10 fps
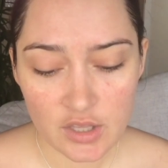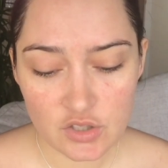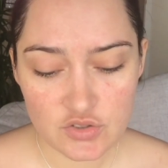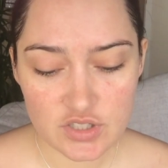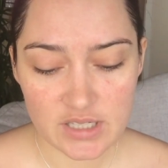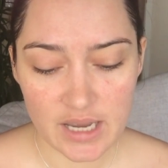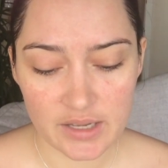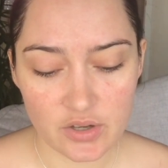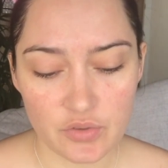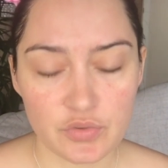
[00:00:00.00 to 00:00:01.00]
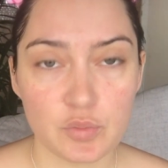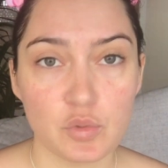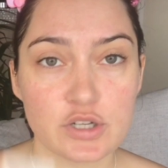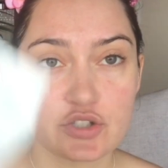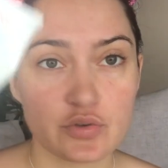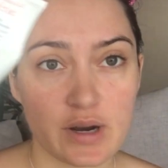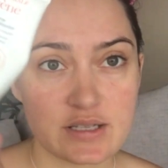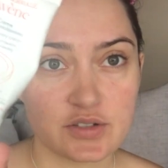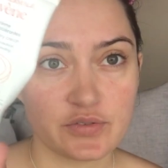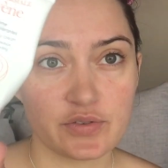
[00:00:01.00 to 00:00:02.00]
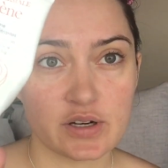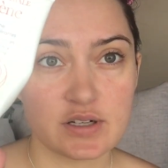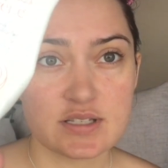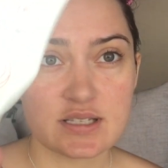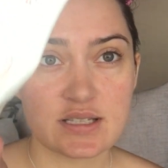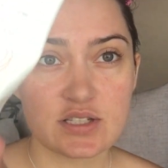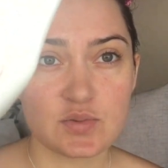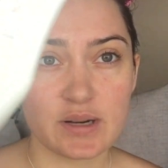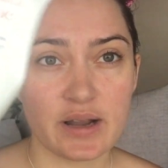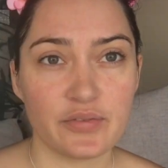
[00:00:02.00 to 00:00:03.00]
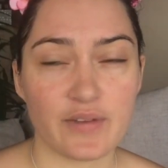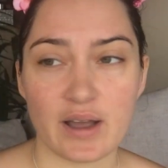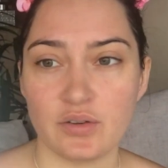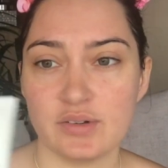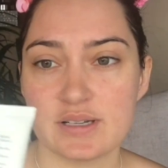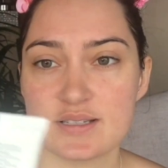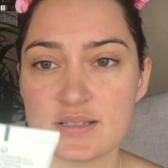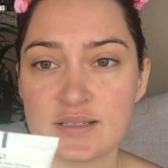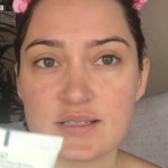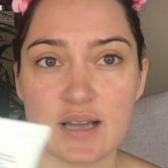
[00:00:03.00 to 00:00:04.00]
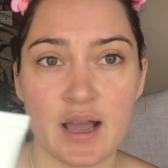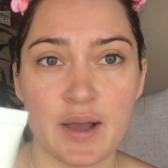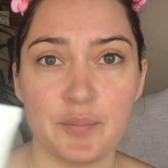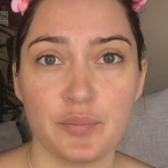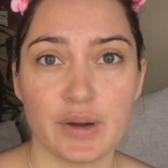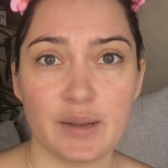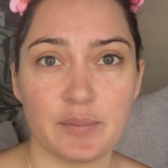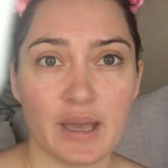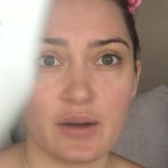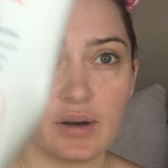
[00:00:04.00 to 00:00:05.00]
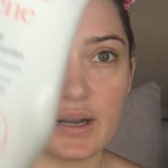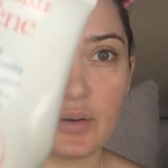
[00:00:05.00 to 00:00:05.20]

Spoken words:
usually I go for moisturizer first. This one I found doesn't break me out